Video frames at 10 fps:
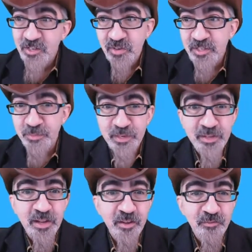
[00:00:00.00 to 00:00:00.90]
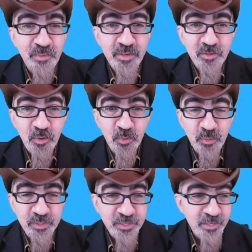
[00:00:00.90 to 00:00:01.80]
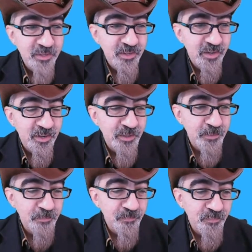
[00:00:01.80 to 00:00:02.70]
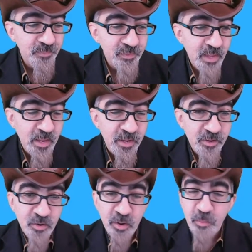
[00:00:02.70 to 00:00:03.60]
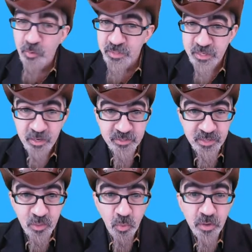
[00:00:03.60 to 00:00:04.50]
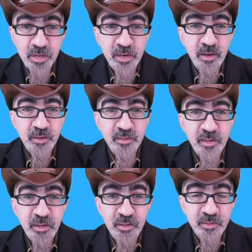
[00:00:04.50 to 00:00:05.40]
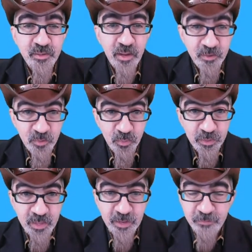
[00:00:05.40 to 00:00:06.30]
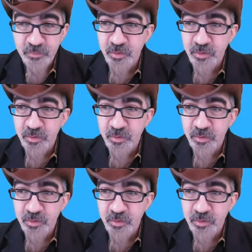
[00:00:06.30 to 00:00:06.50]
Trust me, I've been told. And I'm always constantly working on doing that.